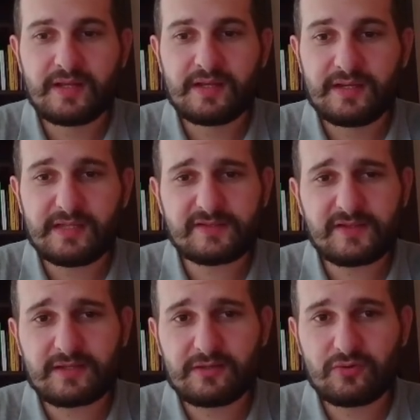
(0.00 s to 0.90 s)
Let's
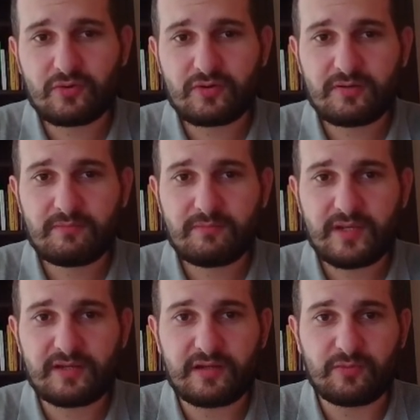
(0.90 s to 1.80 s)
take a look at
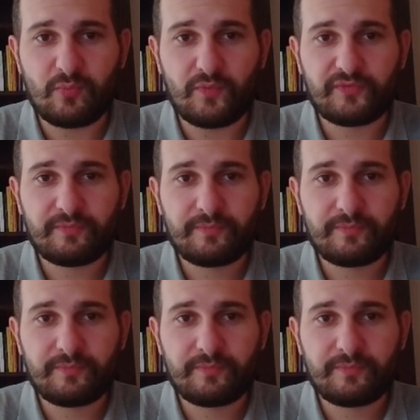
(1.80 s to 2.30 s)
other moves.